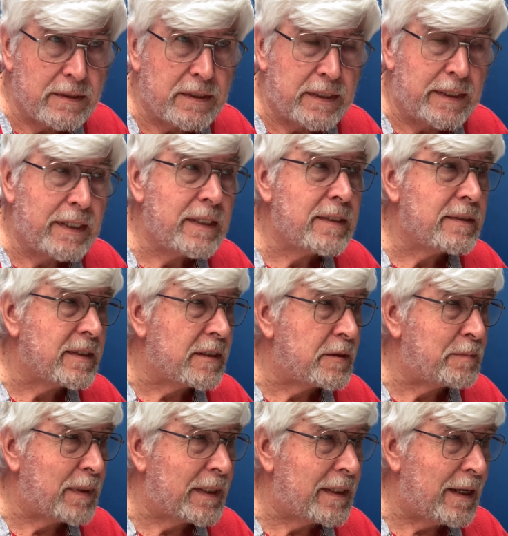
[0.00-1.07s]
years, it's
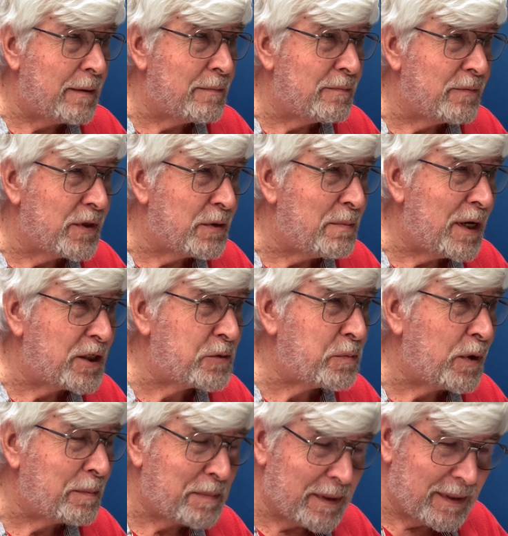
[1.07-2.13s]
become the most
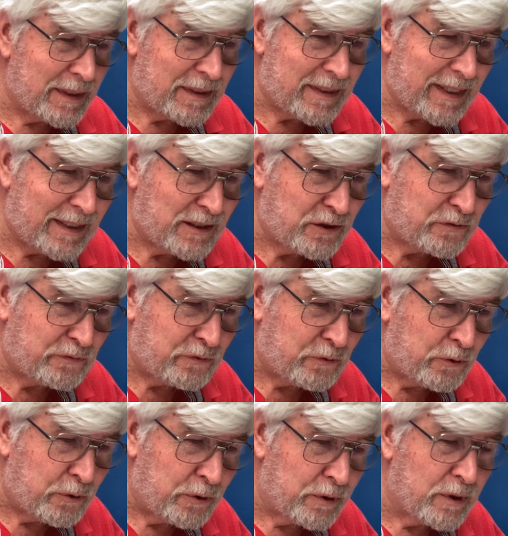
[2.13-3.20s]
popular test
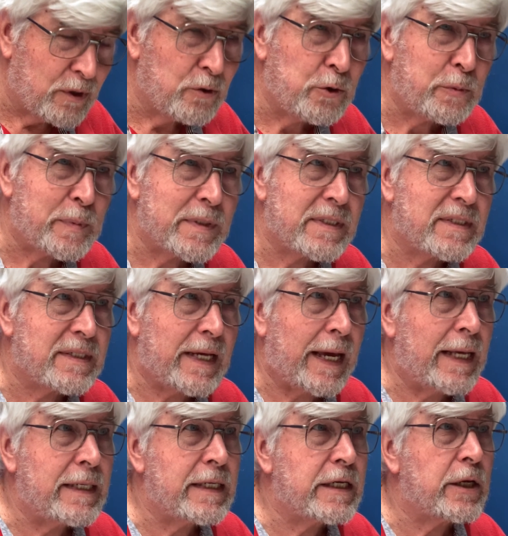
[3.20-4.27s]
for lupus
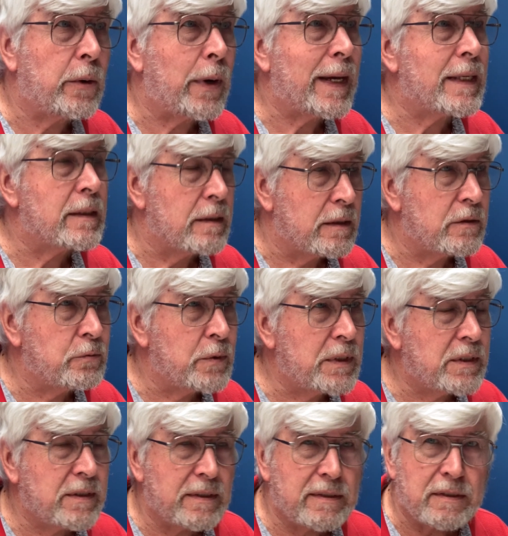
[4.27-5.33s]
anticoagulant,
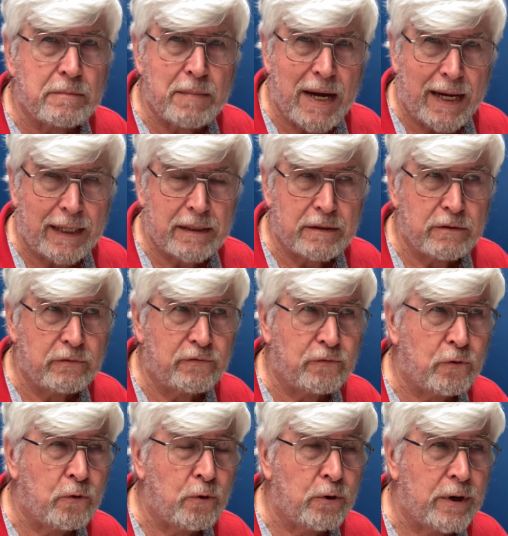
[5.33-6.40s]
which is a marker
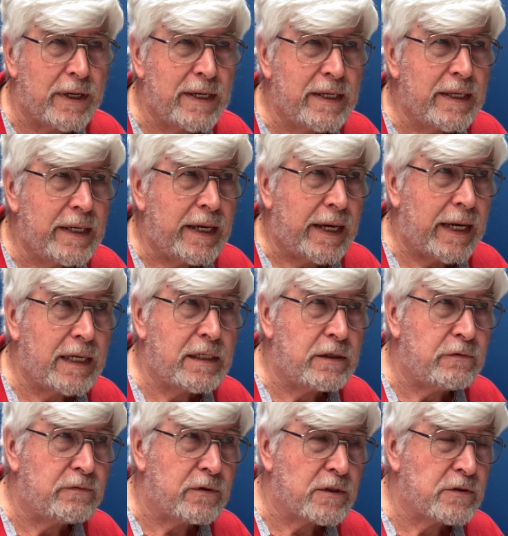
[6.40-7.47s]
for
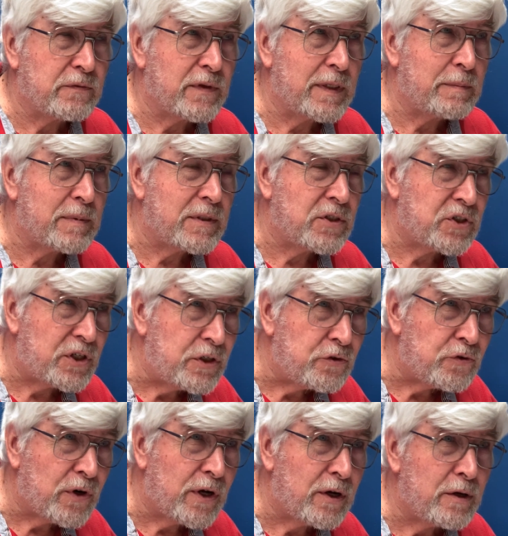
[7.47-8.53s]
antiphospholipid
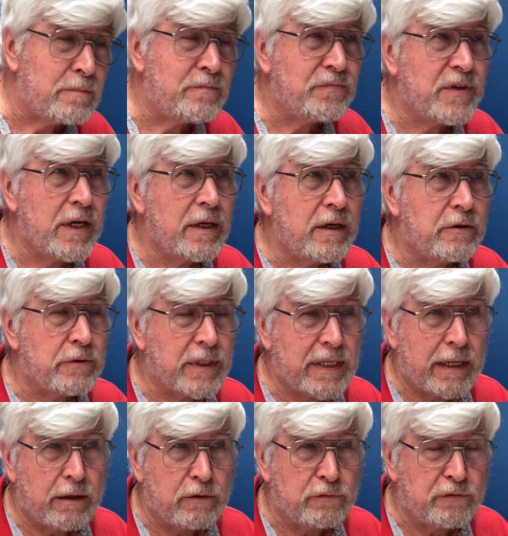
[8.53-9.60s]
syndrome,
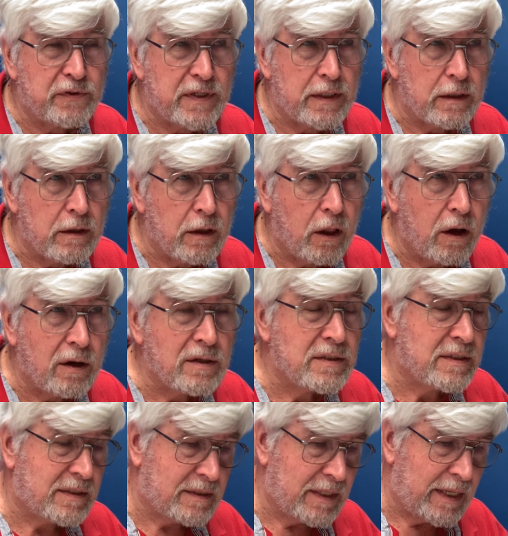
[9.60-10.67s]
recurrent fetal
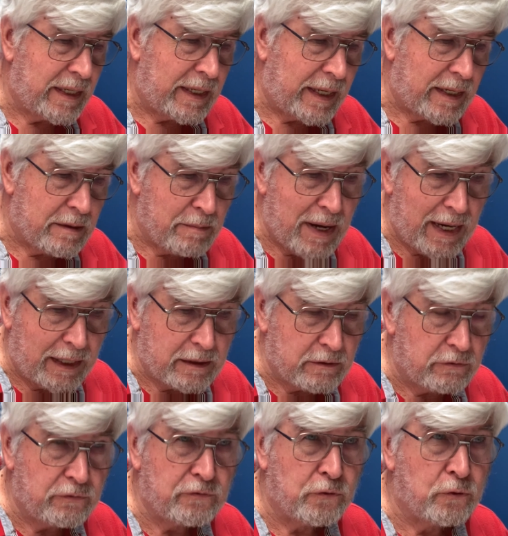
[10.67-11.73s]
loss, and a
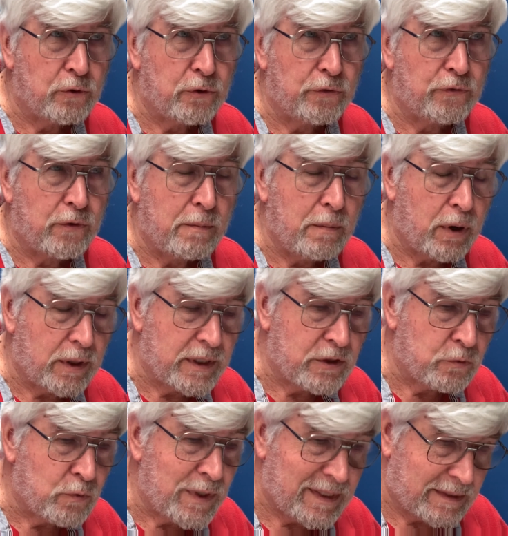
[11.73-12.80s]
marker for thrombotic
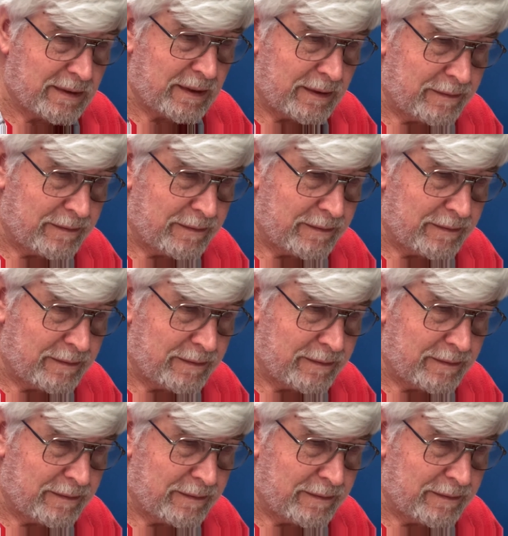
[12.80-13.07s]
risk.